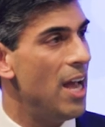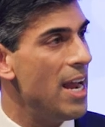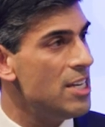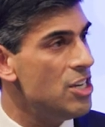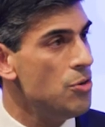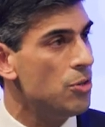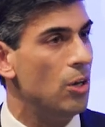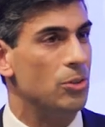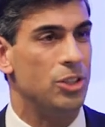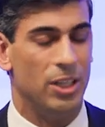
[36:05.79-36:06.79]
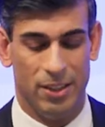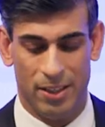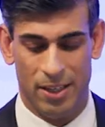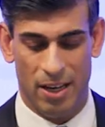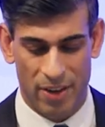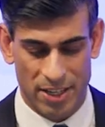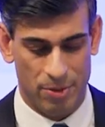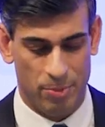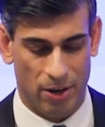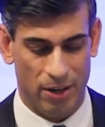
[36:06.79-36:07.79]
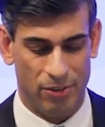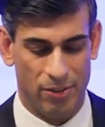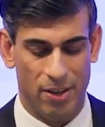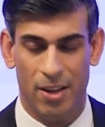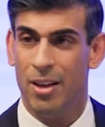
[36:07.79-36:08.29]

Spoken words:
a new culture of enterprise.